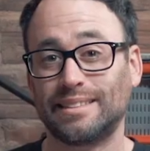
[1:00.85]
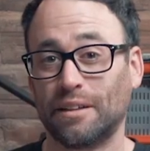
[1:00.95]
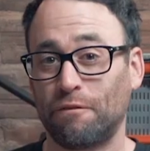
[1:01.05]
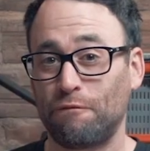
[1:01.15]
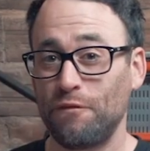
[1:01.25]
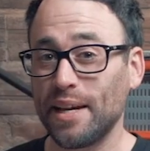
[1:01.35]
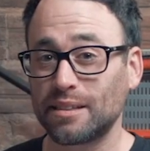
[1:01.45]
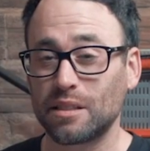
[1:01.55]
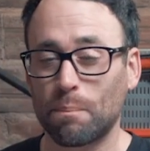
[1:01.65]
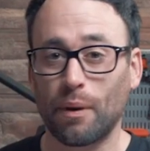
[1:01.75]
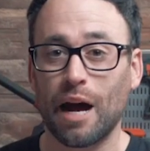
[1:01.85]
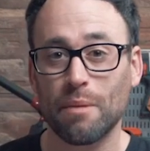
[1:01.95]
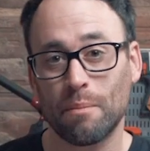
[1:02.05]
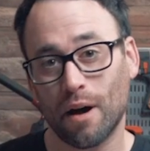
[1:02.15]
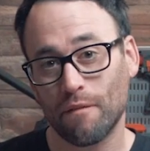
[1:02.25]
To fix the
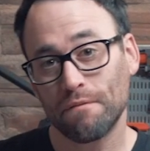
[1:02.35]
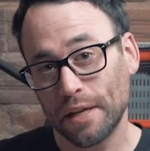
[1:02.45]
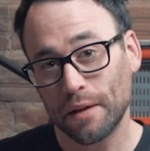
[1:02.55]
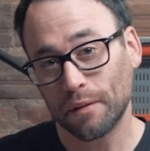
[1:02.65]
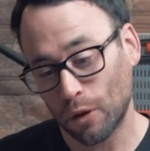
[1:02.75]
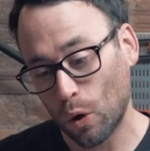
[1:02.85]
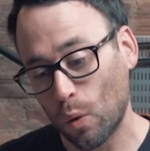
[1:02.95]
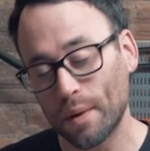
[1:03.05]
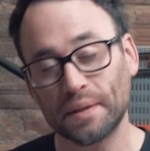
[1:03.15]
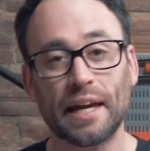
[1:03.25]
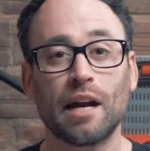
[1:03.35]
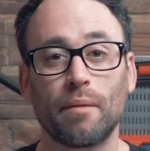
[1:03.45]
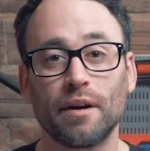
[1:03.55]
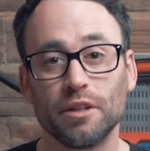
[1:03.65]
problem of the low camera,